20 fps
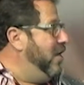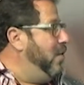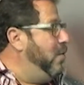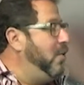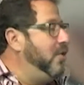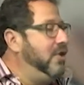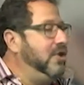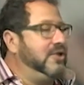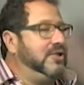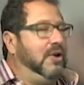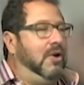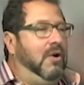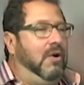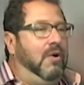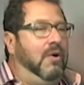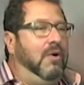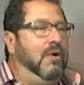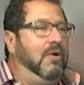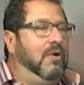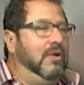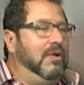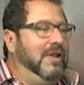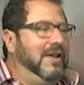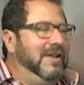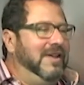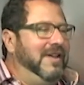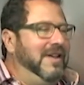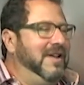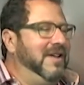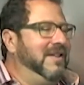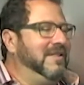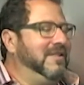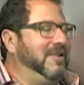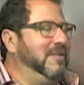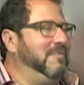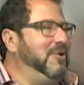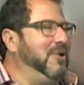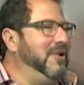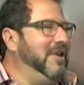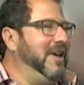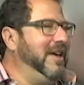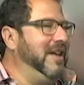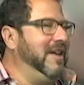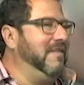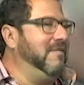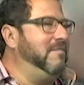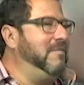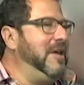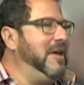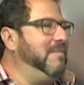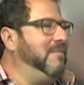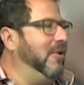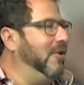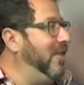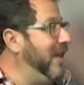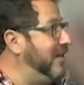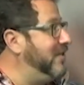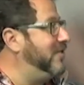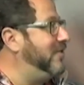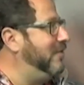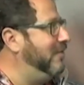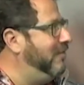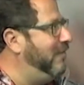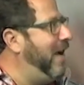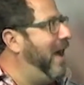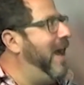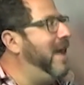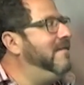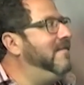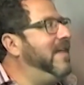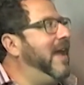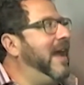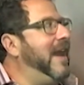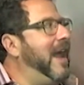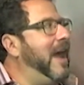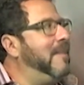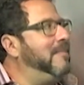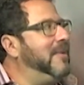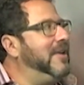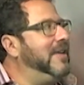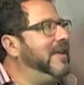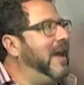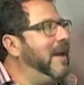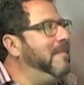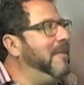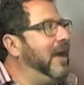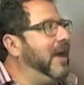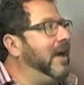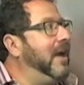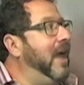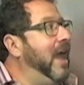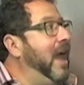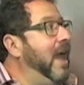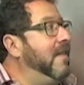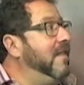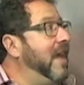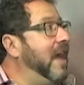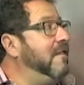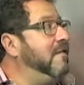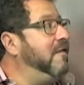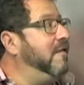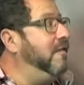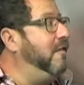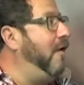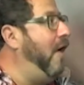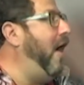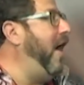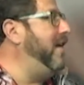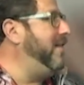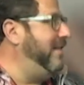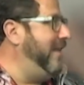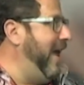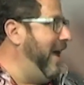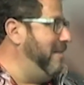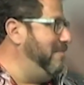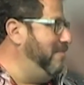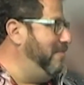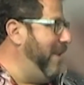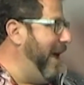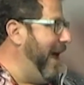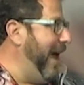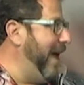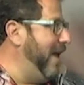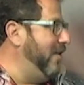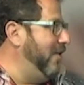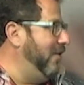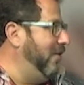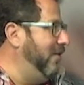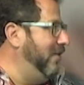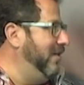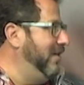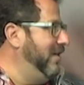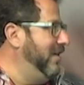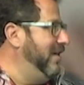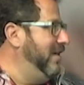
Well, there's a whole community of people that survived that epidemic, that fought that battle,